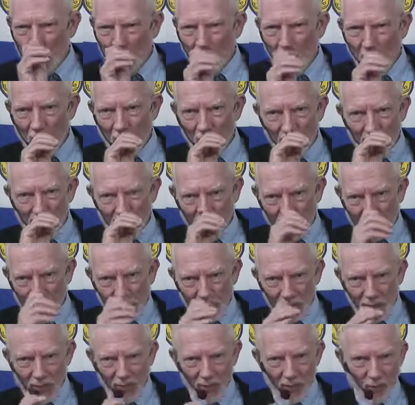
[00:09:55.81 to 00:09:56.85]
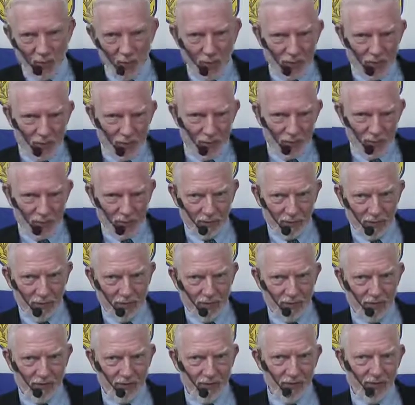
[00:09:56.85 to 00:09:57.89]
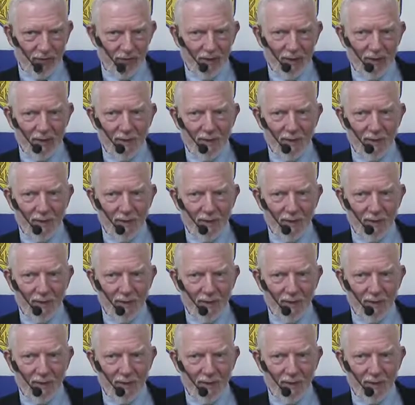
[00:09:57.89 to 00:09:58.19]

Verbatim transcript: walking through the wilderness.